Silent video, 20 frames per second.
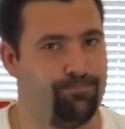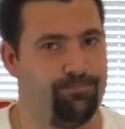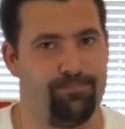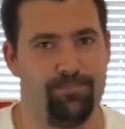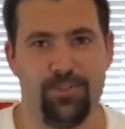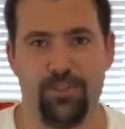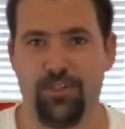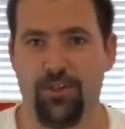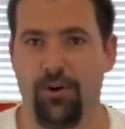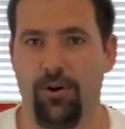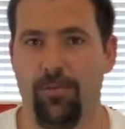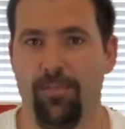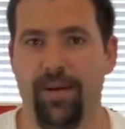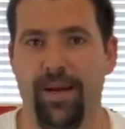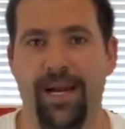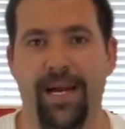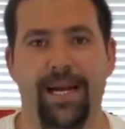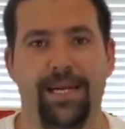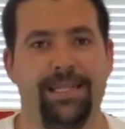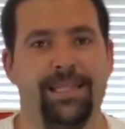star
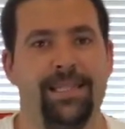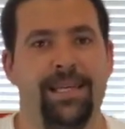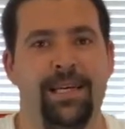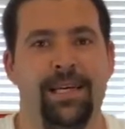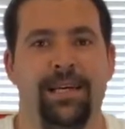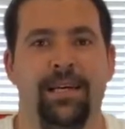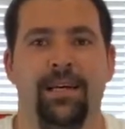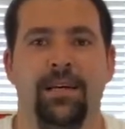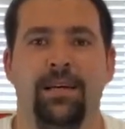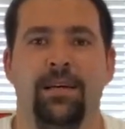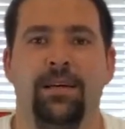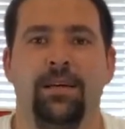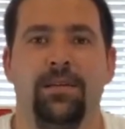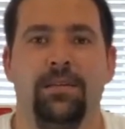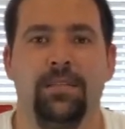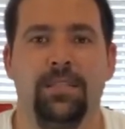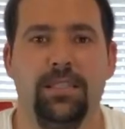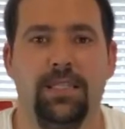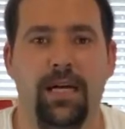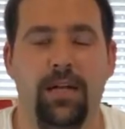packed
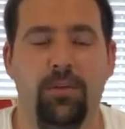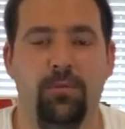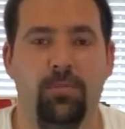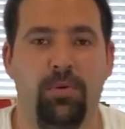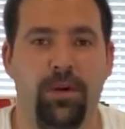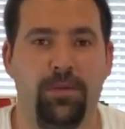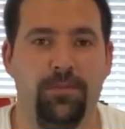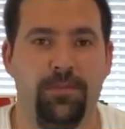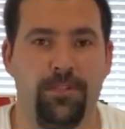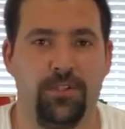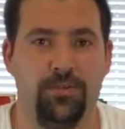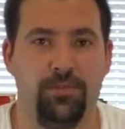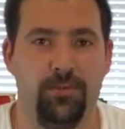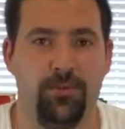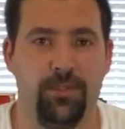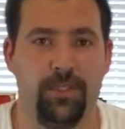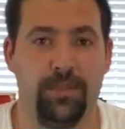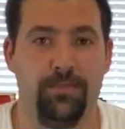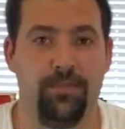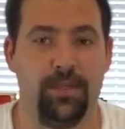style of breakfast
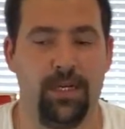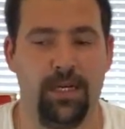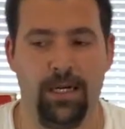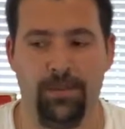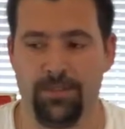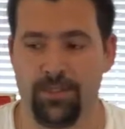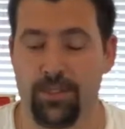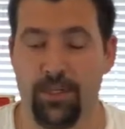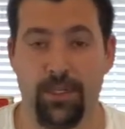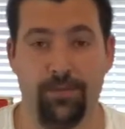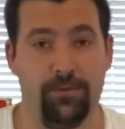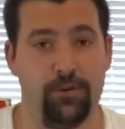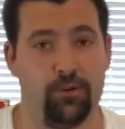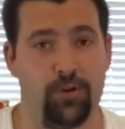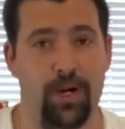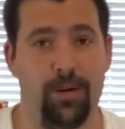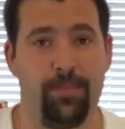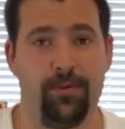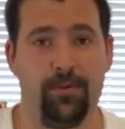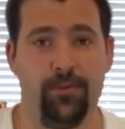smoothie. It's going to give you
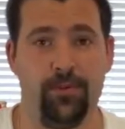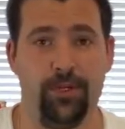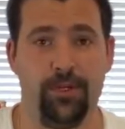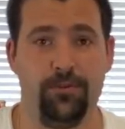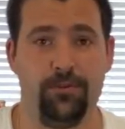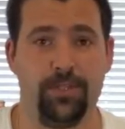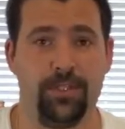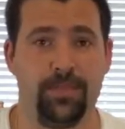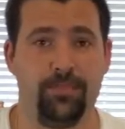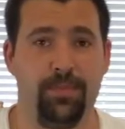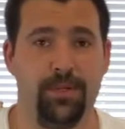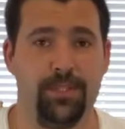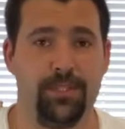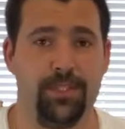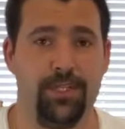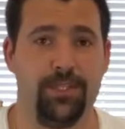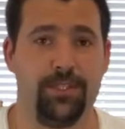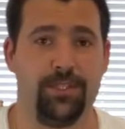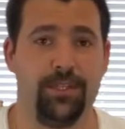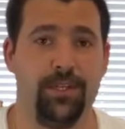tropical notes, but it's
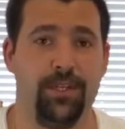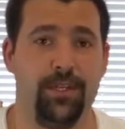also going